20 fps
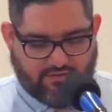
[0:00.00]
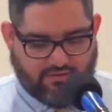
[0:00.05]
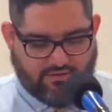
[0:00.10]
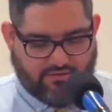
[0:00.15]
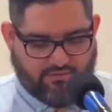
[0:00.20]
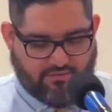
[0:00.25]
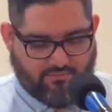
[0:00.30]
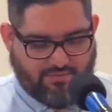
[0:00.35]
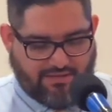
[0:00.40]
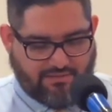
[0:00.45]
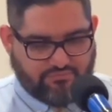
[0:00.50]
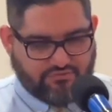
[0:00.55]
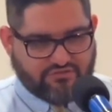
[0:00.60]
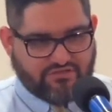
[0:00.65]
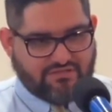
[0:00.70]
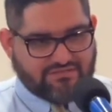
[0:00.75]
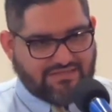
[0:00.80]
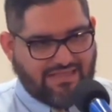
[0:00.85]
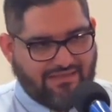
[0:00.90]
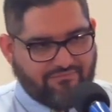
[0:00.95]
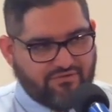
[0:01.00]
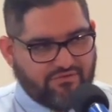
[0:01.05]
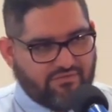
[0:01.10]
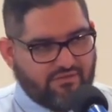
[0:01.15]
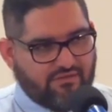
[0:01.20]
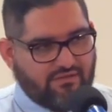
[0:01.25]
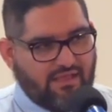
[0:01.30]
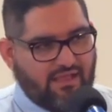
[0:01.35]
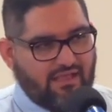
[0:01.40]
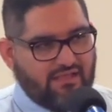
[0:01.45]
The Bible says
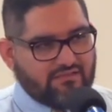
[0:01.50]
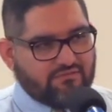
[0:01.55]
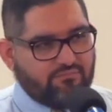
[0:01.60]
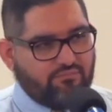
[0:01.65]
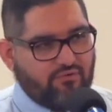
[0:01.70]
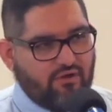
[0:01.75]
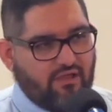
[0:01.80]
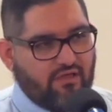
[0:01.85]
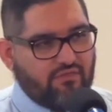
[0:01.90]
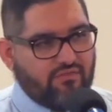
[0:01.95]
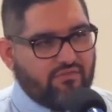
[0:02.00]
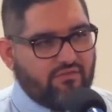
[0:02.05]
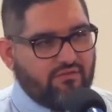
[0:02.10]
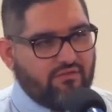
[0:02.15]
everything that has breath,